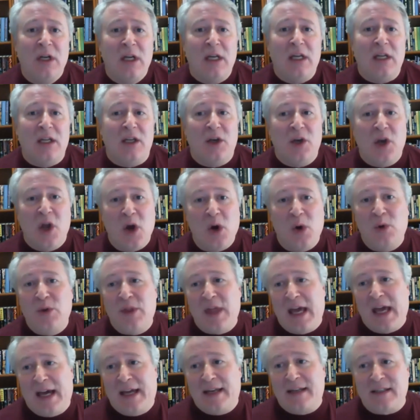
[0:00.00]
know
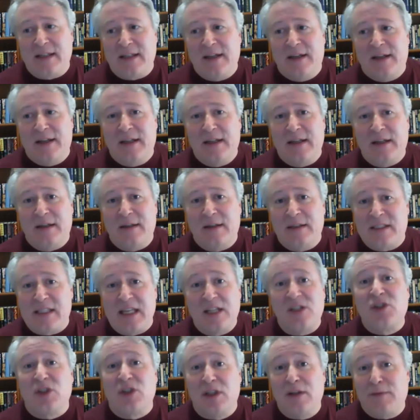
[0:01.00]
that
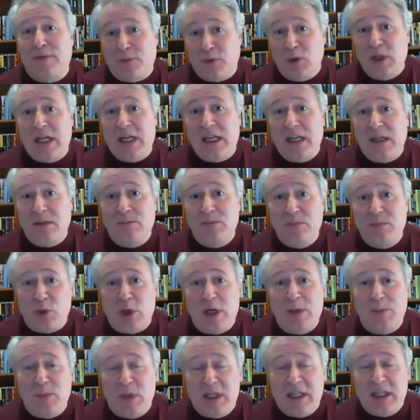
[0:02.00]
essentially free
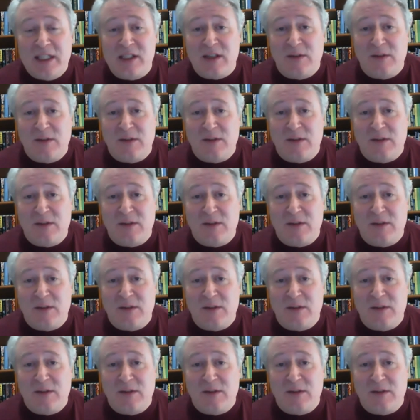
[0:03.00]
treatment is